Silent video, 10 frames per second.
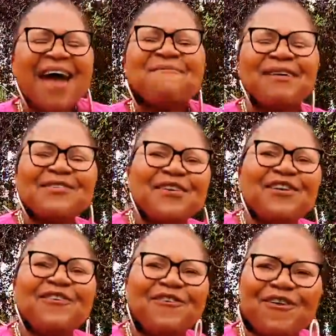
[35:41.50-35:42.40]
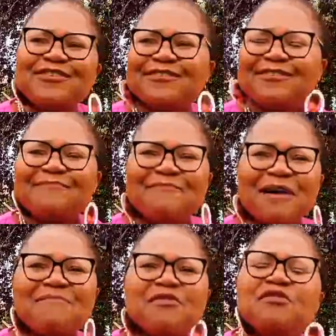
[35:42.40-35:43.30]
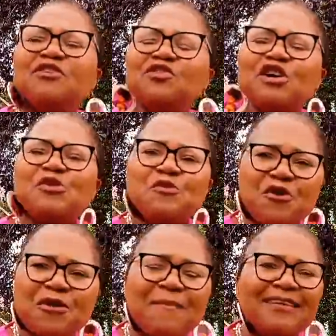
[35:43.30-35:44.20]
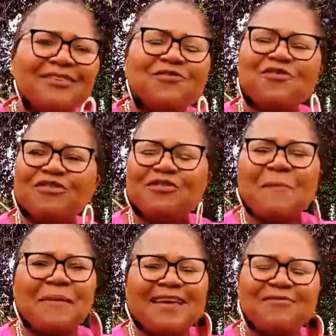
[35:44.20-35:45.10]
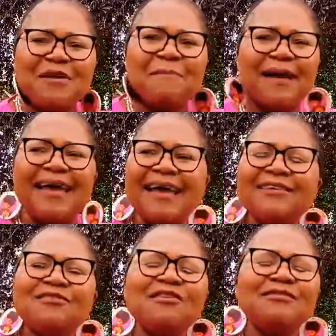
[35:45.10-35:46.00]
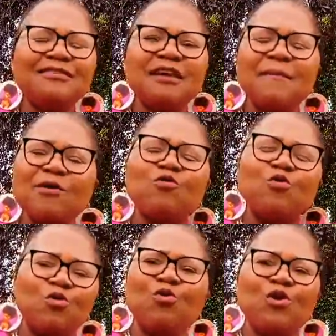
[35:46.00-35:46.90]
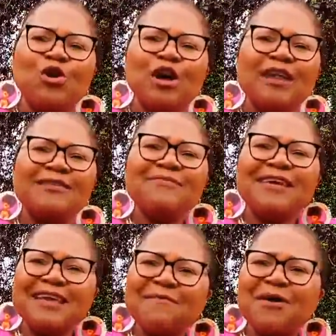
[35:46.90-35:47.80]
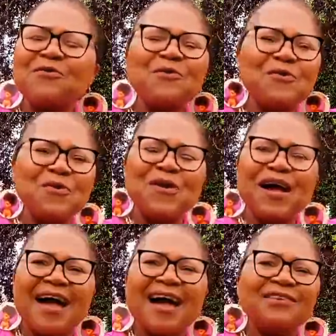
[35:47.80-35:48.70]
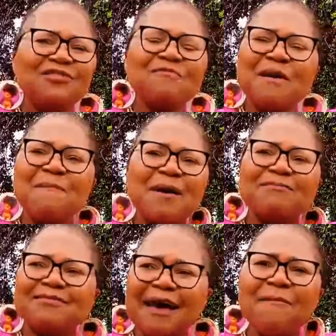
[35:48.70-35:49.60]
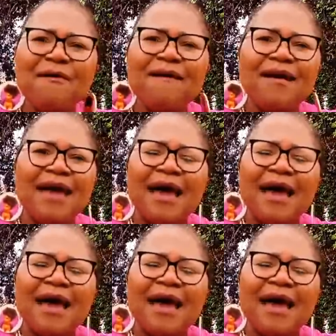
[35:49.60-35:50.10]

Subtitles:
But when you go to Zimbabwe, you enjoy war. Imagine go to a place whereby maguru. Maguru. I took my mom somewhere.